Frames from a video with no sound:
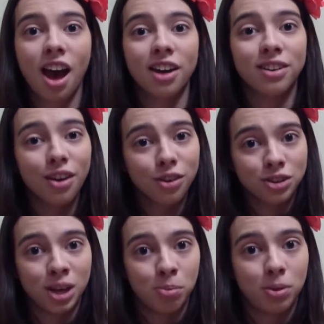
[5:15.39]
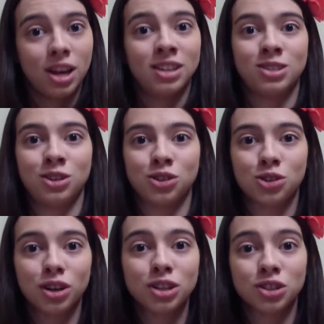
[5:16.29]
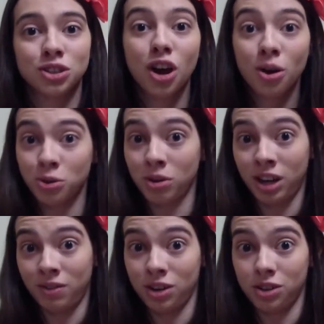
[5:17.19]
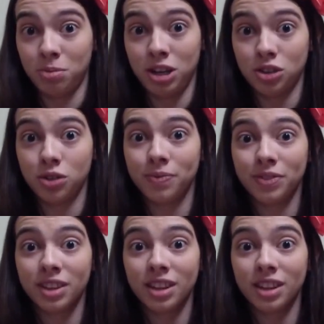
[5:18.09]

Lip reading: Another tip is to scrunch your toes while giving your speech.